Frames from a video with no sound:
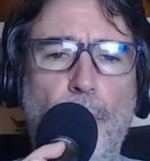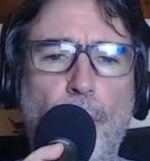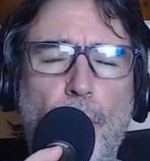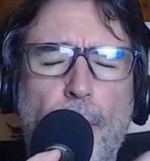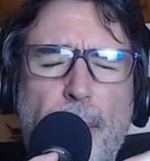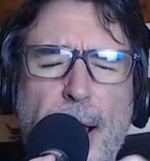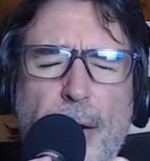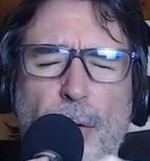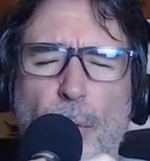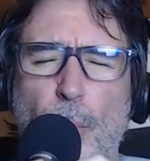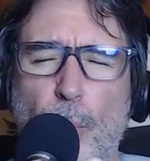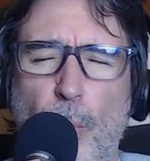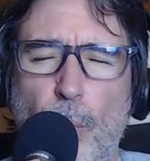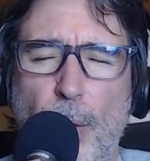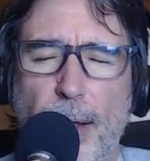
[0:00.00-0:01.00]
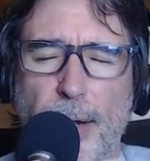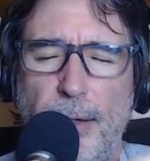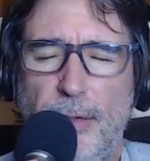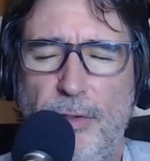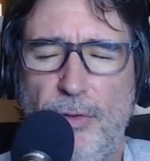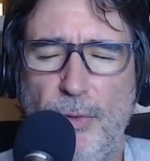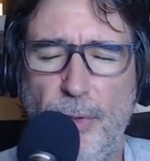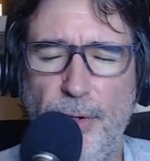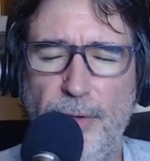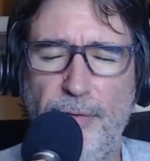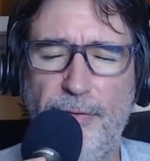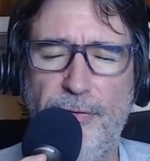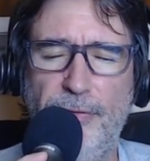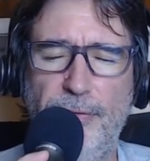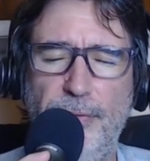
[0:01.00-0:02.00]
No matter what sort
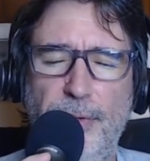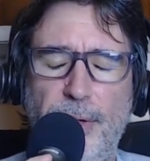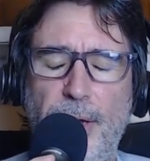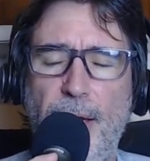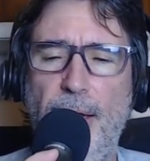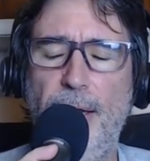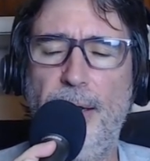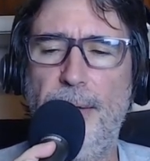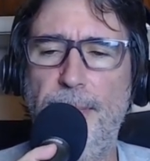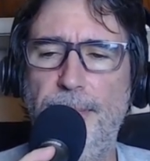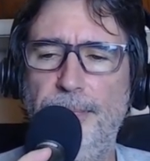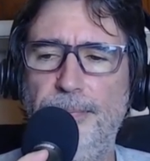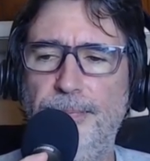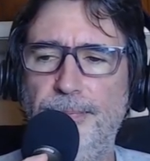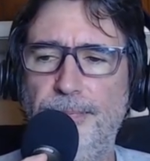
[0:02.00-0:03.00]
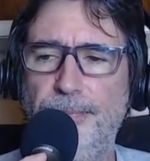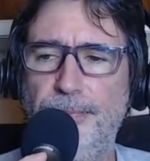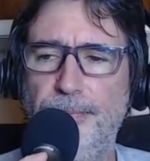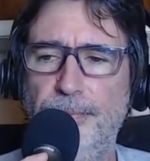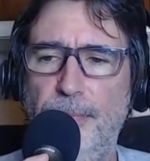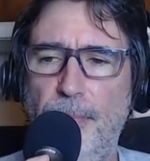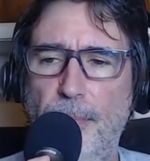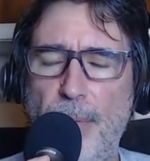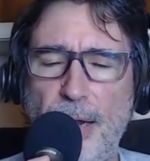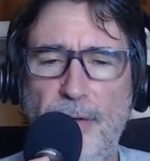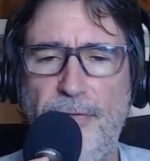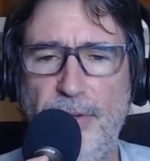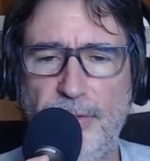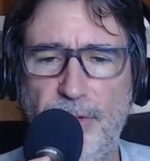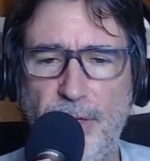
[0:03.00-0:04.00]
of um,
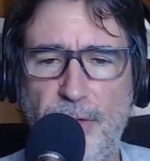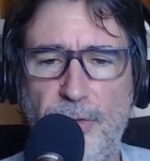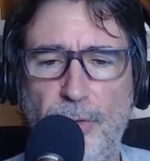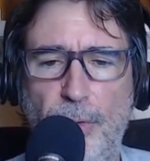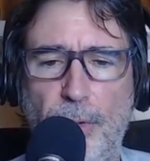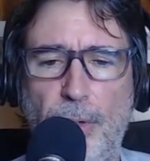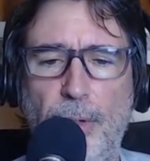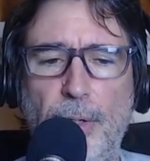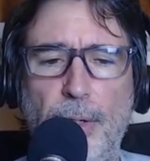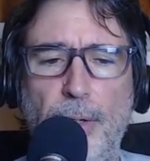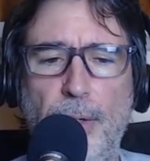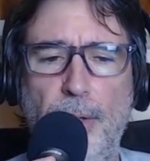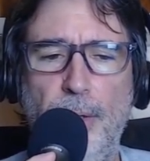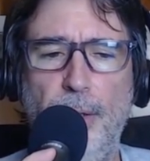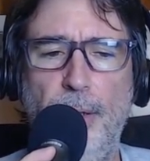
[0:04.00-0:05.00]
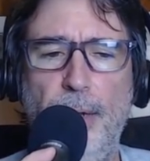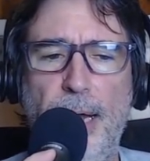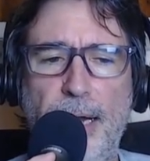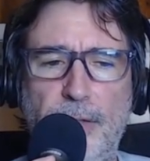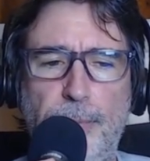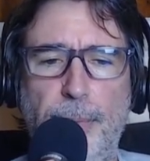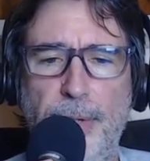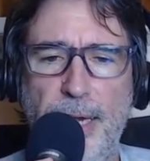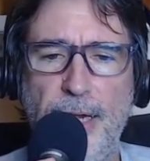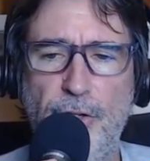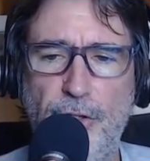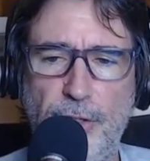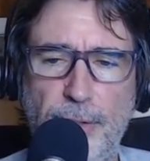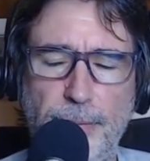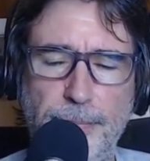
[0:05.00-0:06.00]
metaphysics or
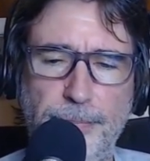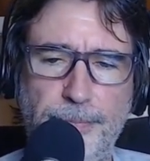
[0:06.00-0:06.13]
explanation,